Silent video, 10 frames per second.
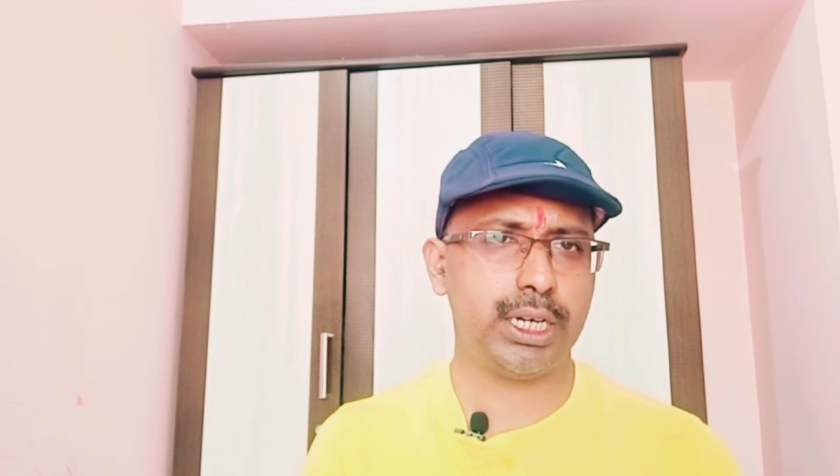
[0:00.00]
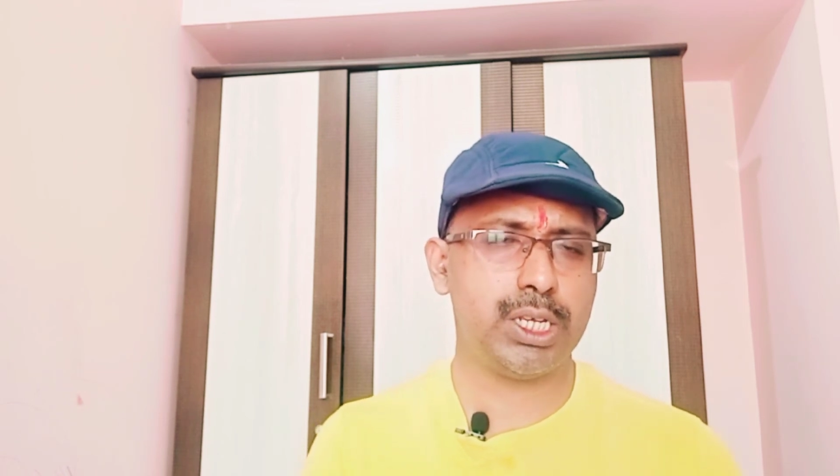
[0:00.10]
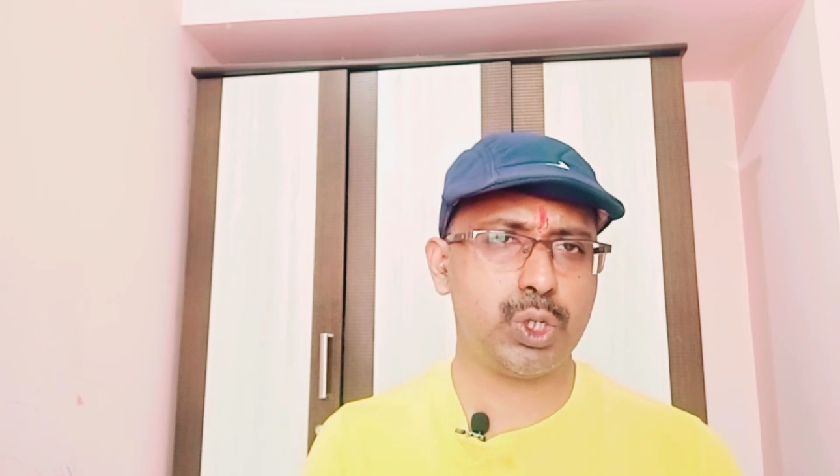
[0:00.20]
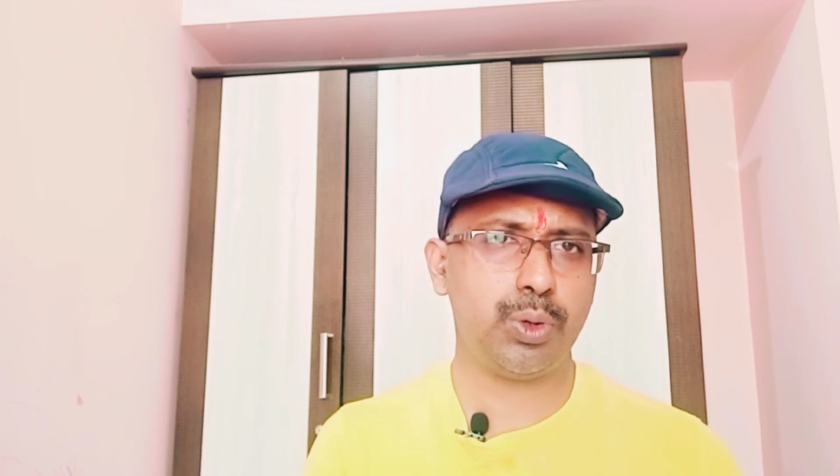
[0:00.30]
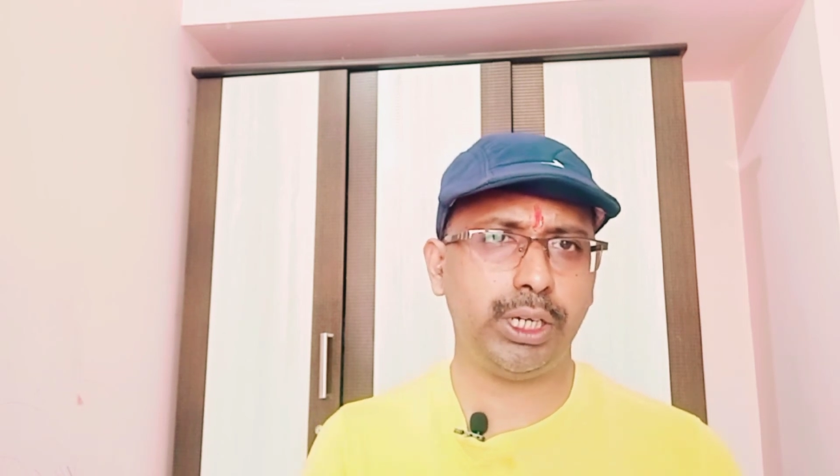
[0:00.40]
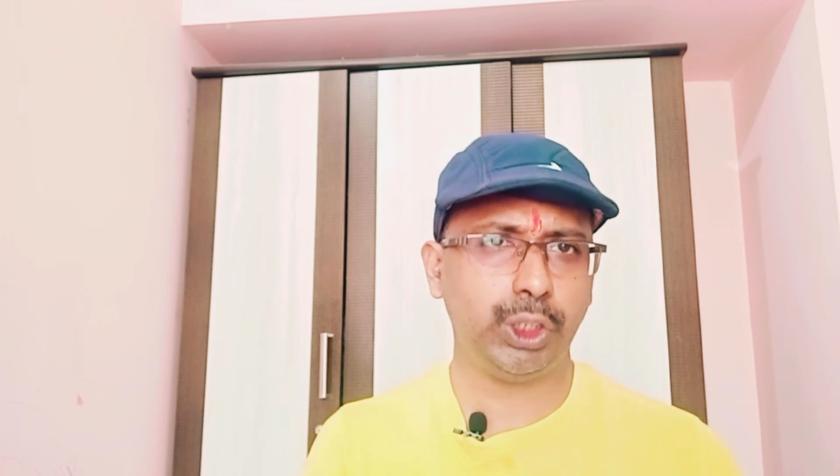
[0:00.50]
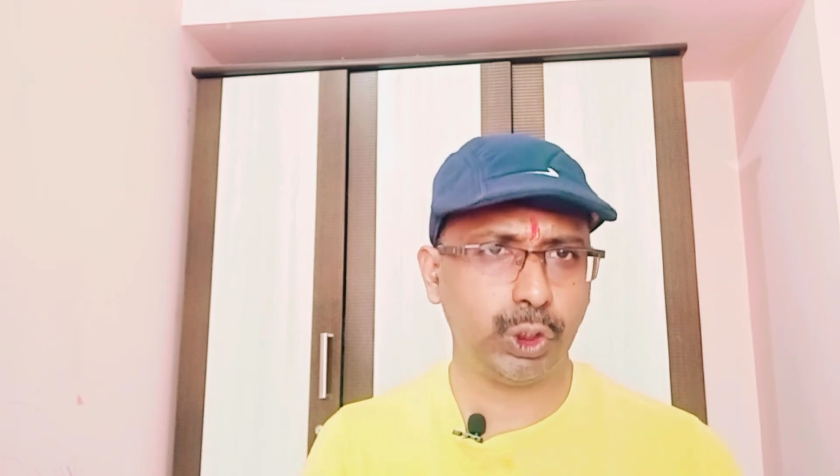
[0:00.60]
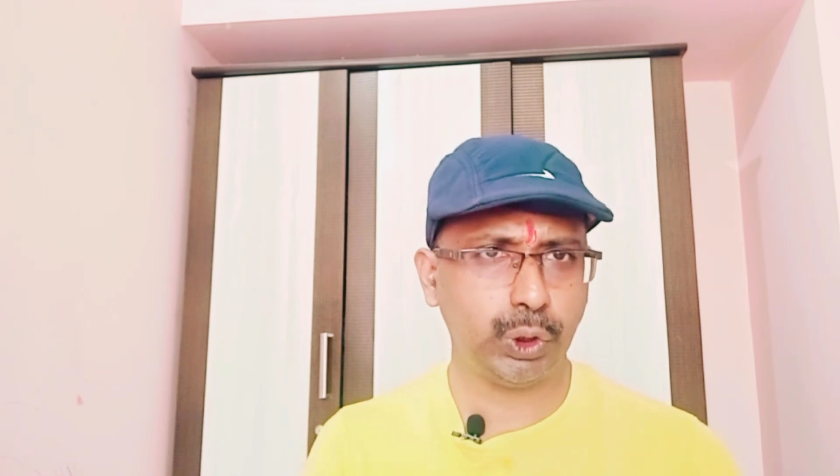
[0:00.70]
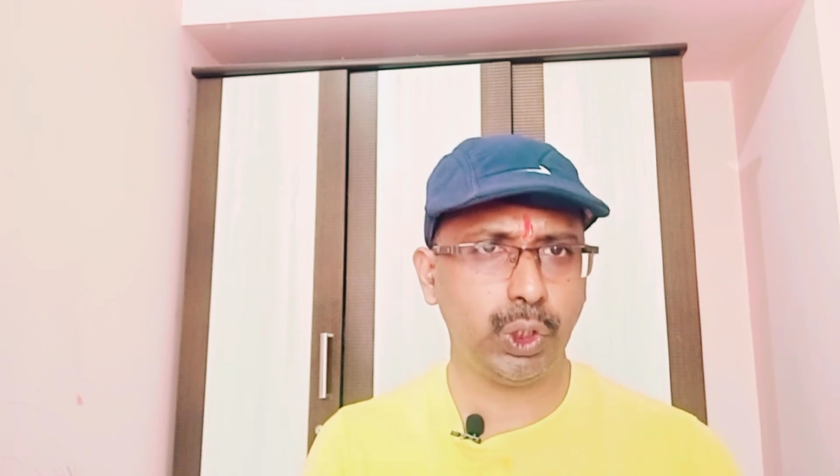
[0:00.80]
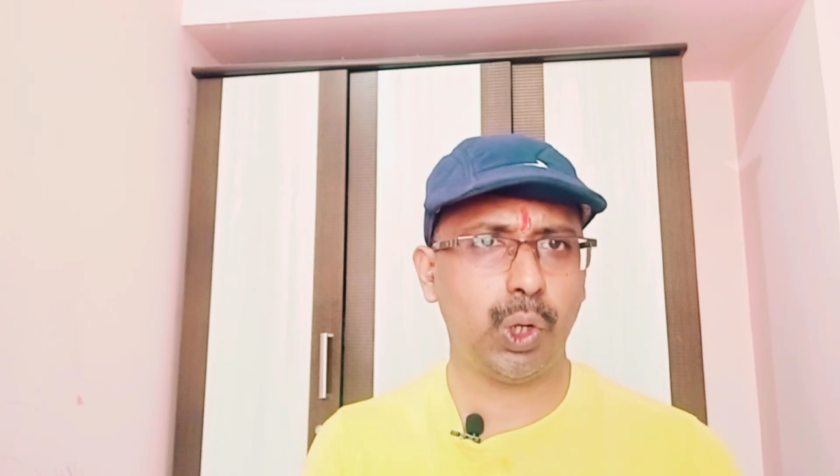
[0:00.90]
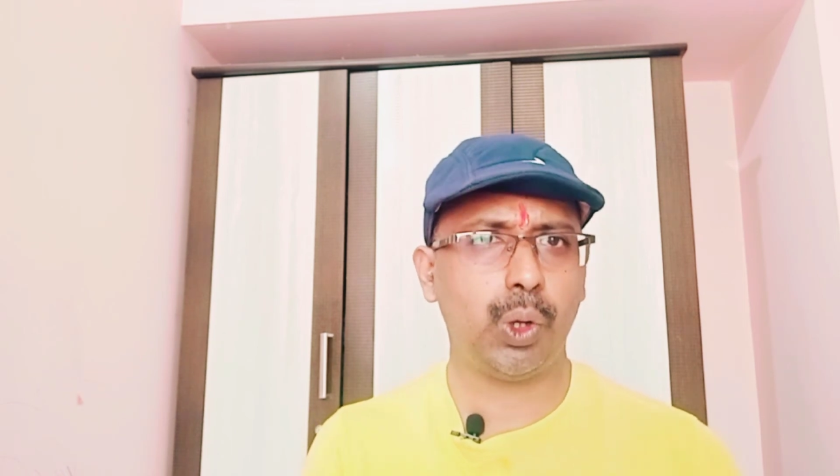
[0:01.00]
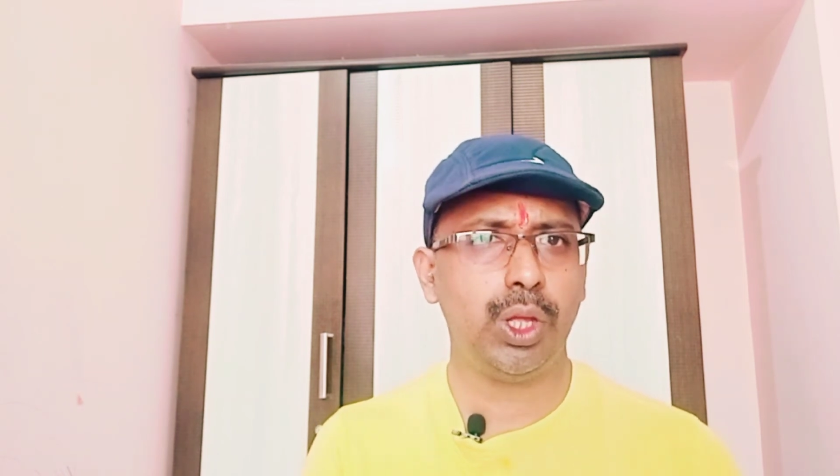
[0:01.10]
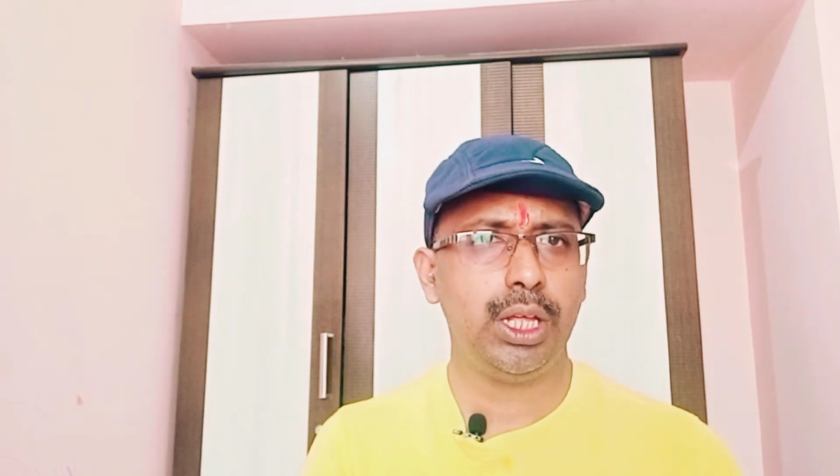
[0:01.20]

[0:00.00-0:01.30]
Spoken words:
is to ensure